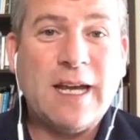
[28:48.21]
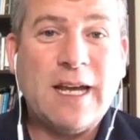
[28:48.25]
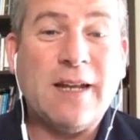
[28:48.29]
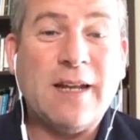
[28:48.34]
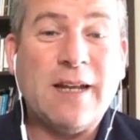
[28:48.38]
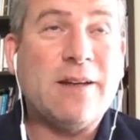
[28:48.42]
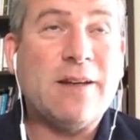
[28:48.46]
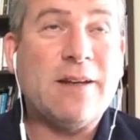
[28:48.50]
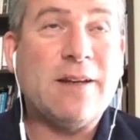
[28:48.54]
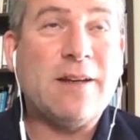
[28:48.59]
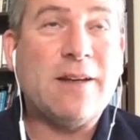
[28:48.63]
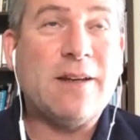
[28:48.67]

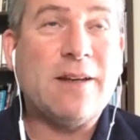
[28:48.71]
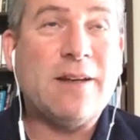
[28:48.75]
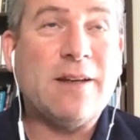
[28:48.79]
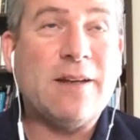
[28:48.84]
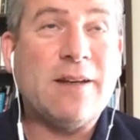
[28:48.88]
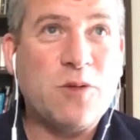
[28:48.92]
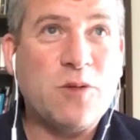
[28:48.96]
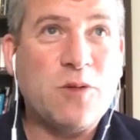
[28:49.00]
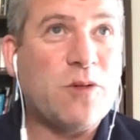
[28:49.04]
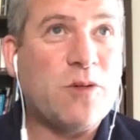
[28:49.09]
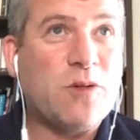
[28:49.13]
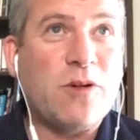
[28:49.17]
And I'm
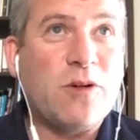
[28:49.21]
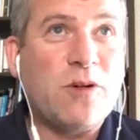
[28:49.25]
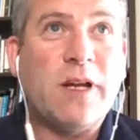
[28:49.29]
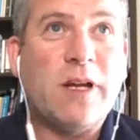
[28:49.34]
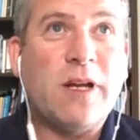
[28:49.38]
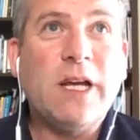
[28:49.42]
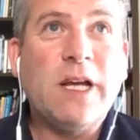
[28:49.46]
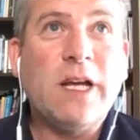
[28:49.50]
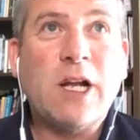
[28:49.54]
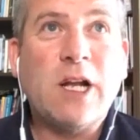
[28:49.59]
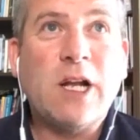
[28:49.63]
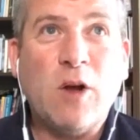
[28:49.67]
sure
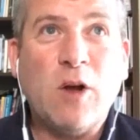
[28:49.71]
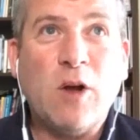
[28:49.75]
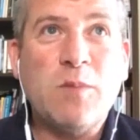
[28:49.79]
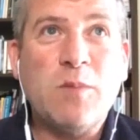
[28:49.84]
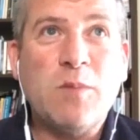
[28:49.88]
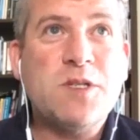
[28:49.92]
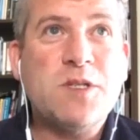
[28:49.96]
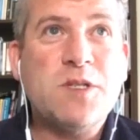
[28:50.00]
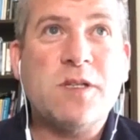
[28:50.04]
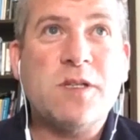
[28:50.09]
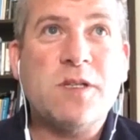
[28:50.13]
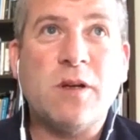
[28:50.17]

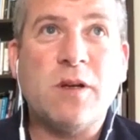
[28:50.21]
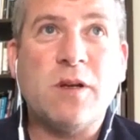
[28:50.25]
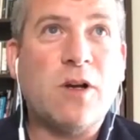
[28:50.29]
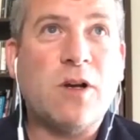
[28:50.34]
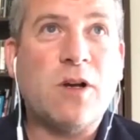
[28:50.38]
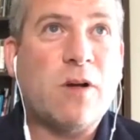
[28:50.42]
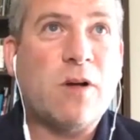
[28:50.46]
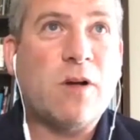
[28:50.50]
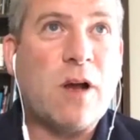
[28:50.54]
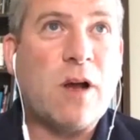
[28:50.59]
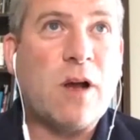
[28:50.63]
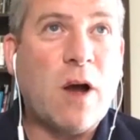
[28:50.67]
clubs,
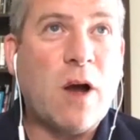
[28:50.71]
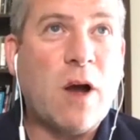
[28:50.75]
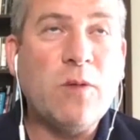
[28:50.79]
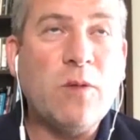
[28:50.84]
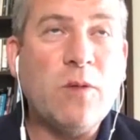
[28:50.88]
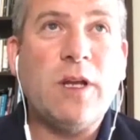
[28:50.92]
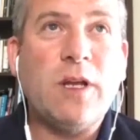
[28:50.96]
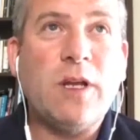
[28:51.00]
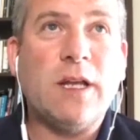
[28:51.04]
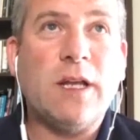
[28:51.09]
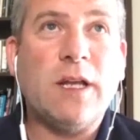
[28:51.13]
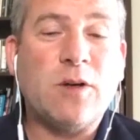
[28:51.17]
the
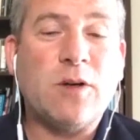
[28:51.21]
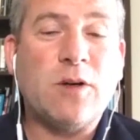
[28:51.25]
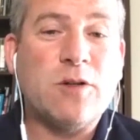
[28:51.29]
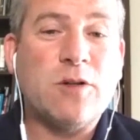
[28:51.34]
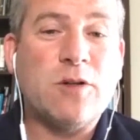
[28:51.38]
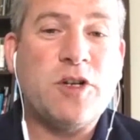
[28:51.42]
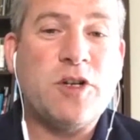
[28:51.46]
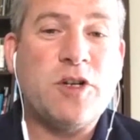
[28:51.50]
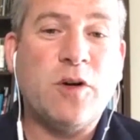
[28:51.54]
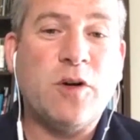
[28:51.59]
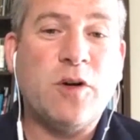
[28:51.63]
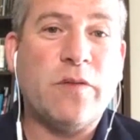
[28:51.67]
county and the
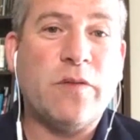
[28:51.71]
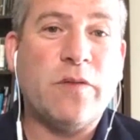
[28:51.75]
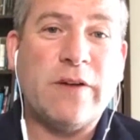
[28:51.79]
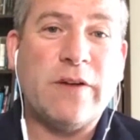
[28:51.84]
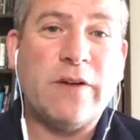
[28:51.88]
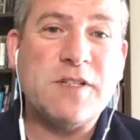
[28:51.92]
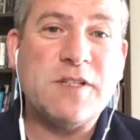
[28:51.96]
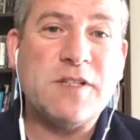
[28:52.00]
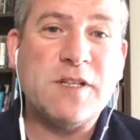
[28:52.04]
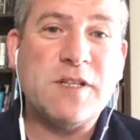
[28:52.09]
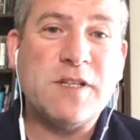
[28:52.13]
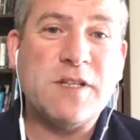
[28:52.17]
country over,
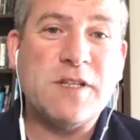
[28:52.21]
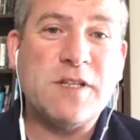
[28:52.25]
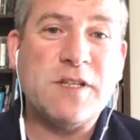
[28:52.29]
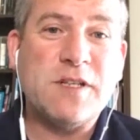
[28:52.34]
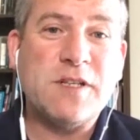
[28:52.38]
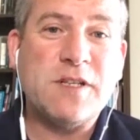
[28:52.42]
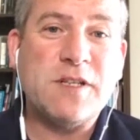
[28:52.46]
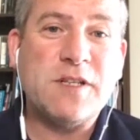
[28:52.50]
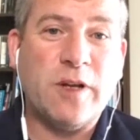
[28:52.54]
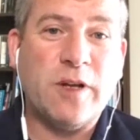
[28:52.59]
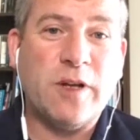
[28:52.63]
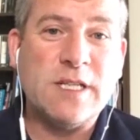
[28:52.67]
have similar
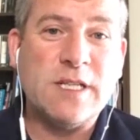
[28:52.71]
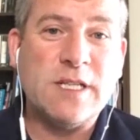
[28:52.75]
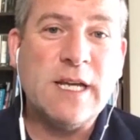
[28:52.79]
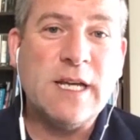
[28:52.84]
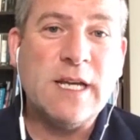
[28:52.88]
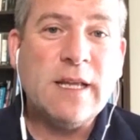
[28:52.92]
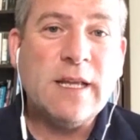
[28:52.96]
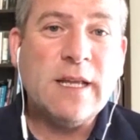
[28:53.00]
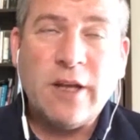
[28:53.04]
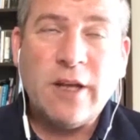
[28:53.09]
stories.